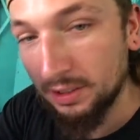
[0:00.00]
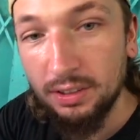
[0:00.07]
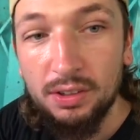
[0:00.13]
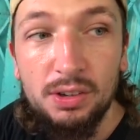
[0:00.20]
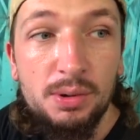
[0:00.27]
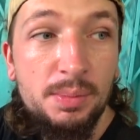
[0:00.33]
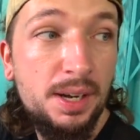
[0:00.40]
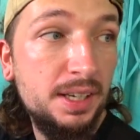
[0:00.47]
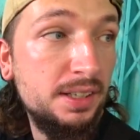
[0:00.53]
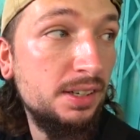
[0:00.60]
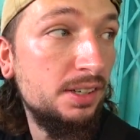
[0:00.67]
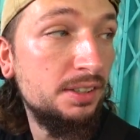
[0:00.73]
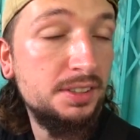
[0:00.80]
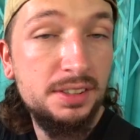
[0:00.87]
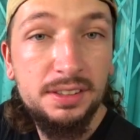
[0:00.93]
Oh my
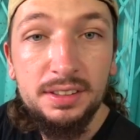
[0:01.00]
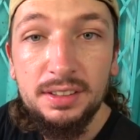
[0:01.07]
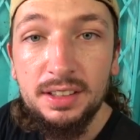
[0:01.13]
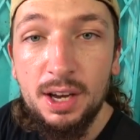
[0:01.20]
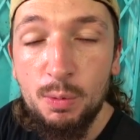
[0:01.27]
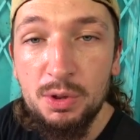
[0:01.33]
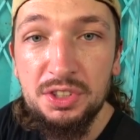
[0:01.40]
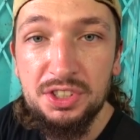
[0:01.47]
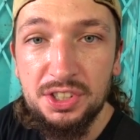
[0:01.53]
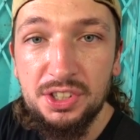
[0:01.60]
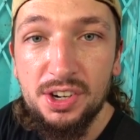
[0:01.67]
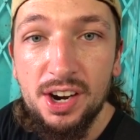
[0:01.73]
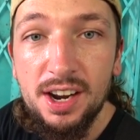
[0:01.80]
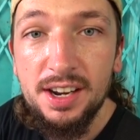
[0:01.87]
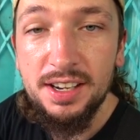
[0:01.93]
god, I want to
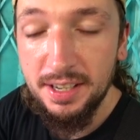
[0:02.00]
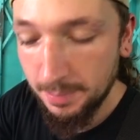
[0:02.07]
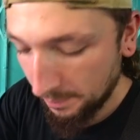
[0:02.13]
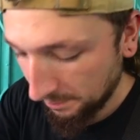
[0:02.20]
cry.